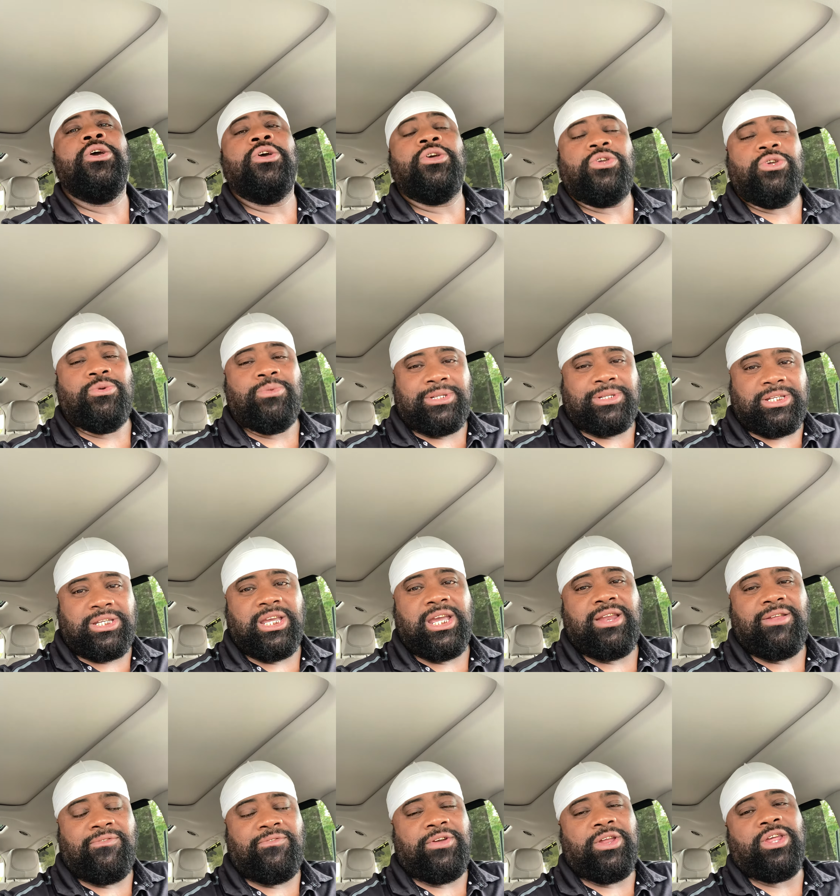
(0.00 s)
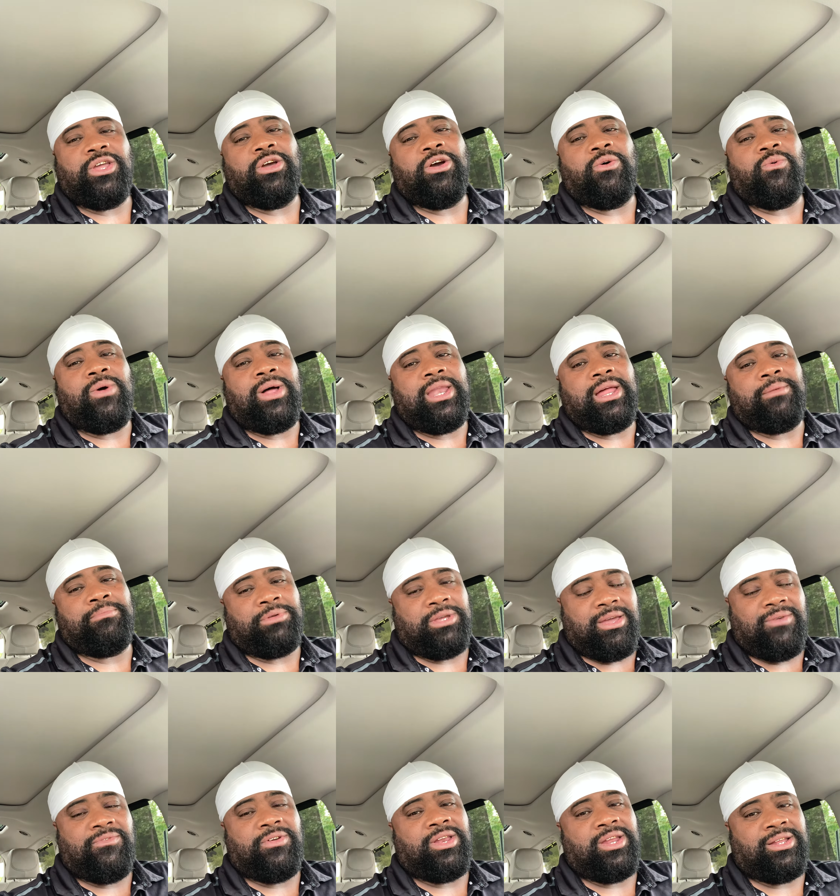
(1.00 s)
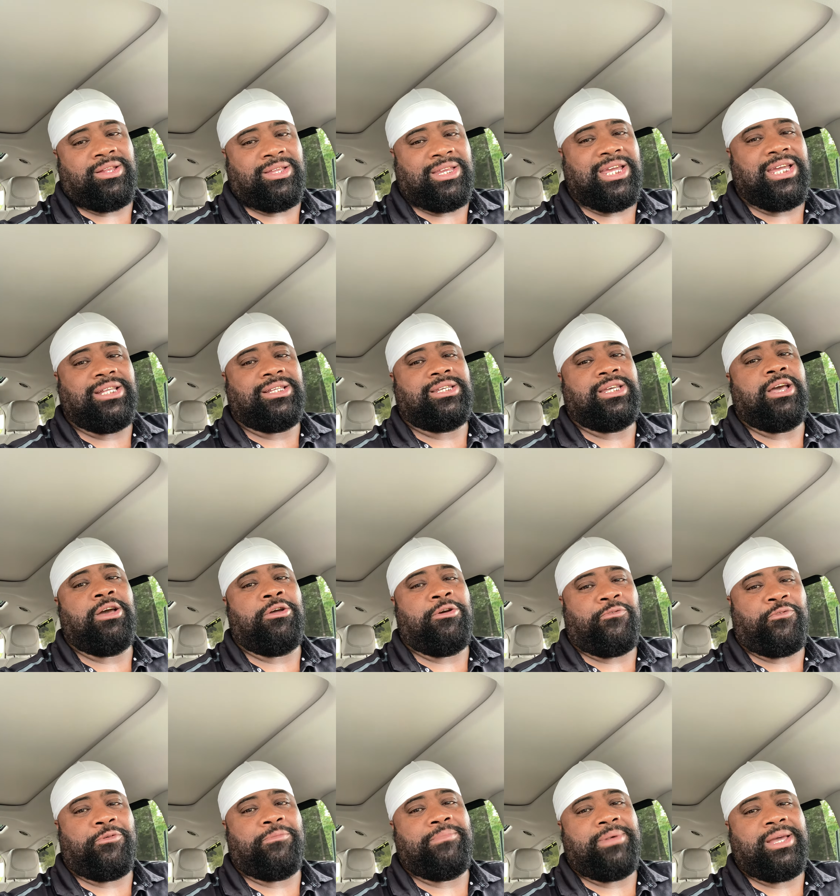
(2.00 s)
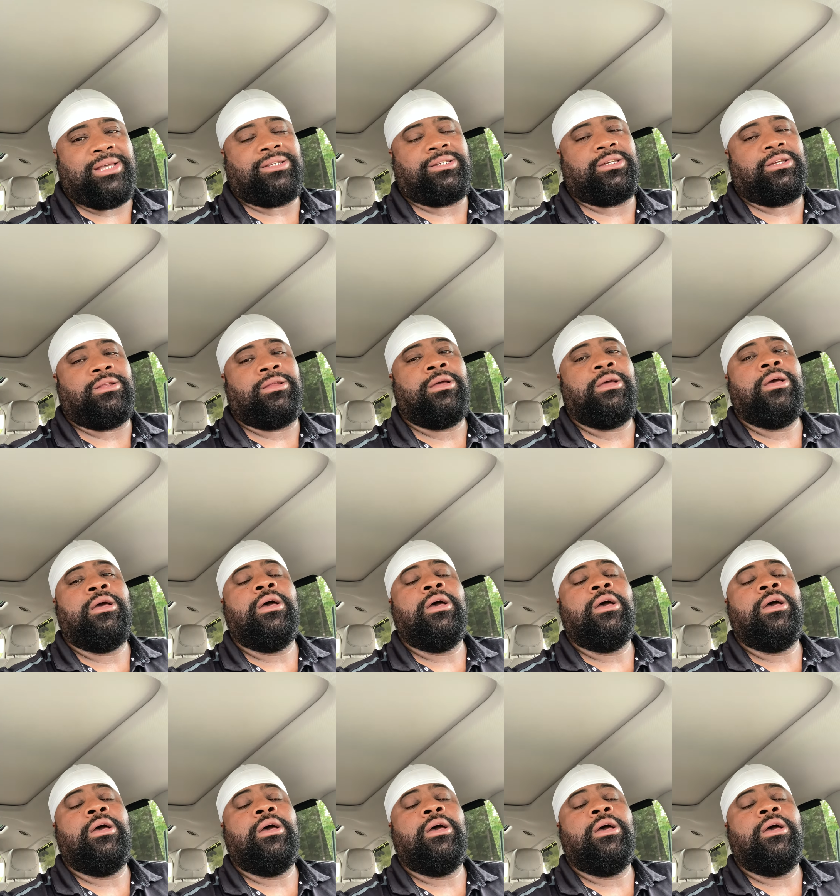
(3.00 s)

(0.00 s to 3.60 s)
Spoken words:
you will see the video while I'm giving in detailed information